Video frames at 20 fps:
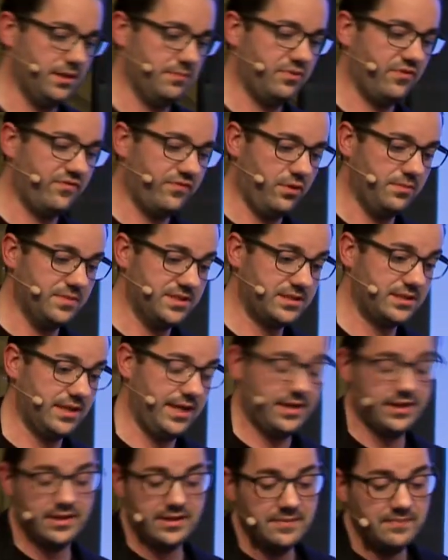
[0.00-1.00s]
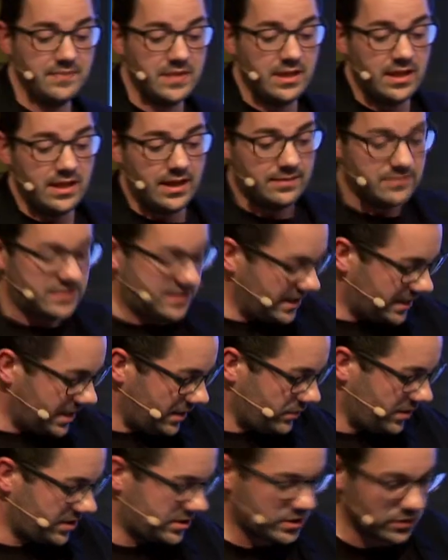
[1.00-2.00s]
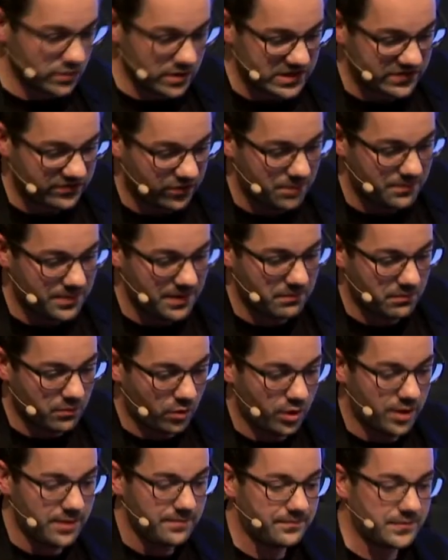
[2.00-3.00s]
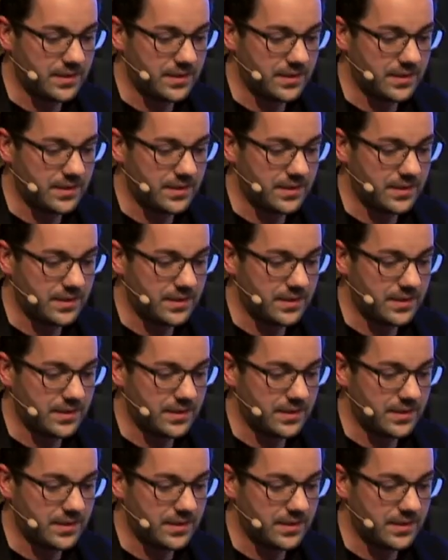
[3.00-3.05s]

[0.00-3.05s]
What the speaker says: the performance side. Sticking with tools for a bit more,